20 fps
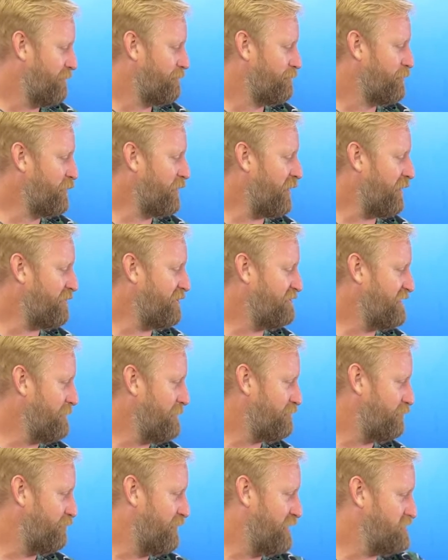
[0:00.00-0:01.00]
put on the
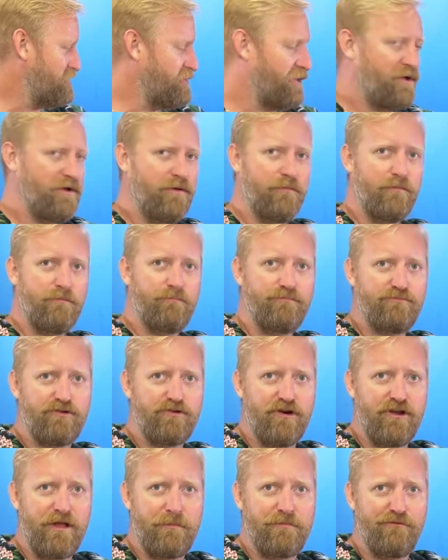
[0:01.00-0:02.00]
deep switch,
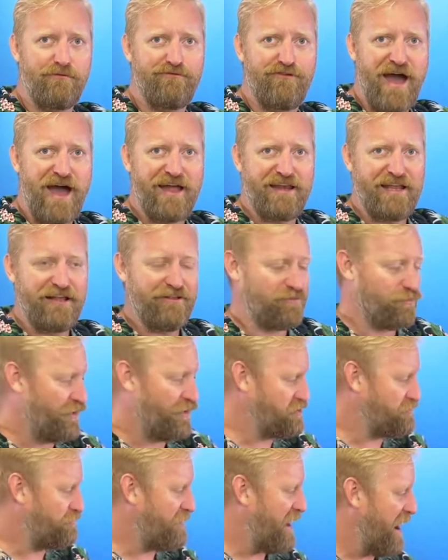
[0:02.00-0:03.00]
turn up the fattening
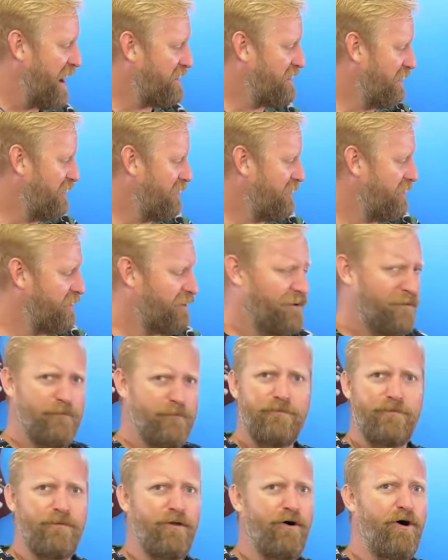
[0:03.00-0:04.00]
switch back here,
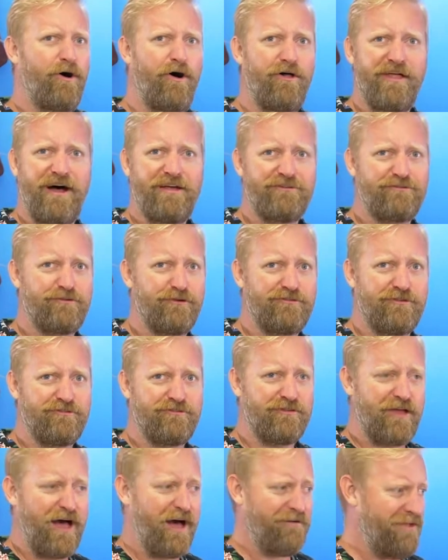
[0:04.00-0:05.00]
all that sorts of
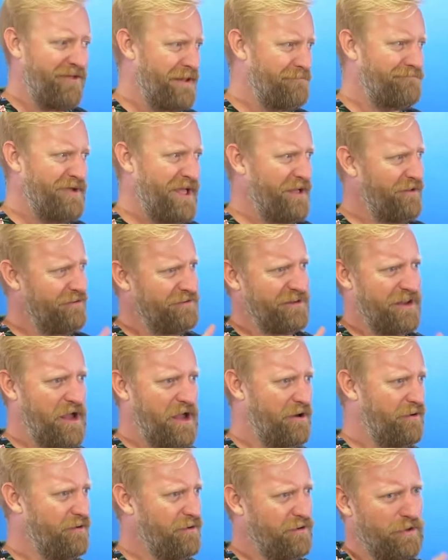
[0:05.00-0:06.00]
stuff, and balance it
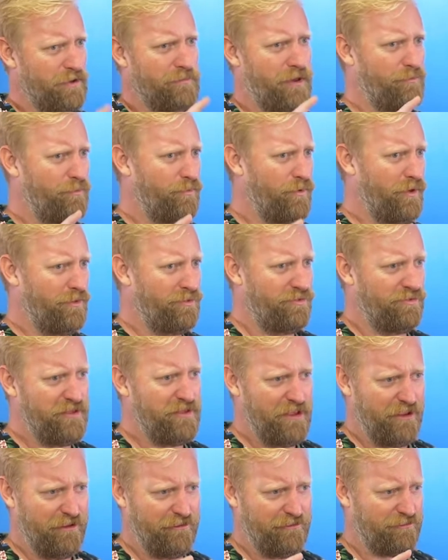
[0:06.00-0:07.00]
out and come up with
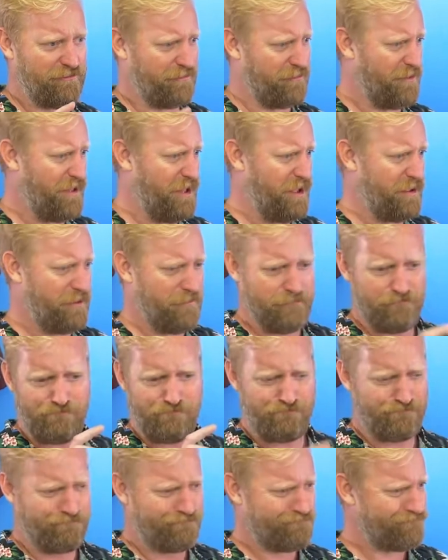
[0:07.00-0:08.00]
these like
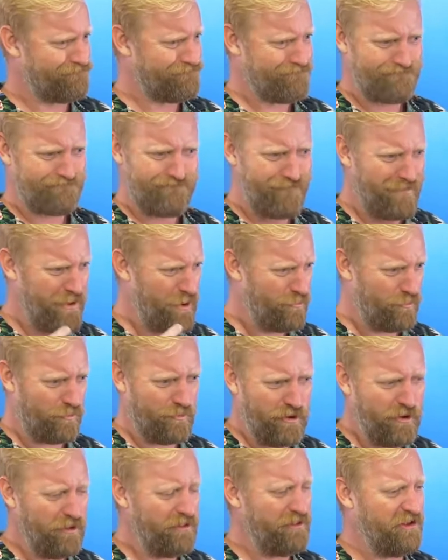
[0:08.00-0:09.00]

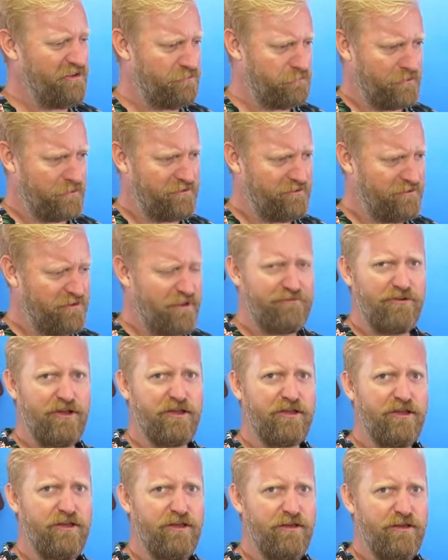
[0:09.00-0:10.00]
really
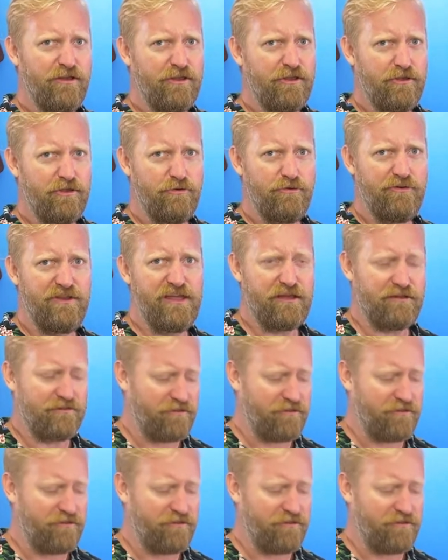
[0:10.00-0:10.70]
specific, unique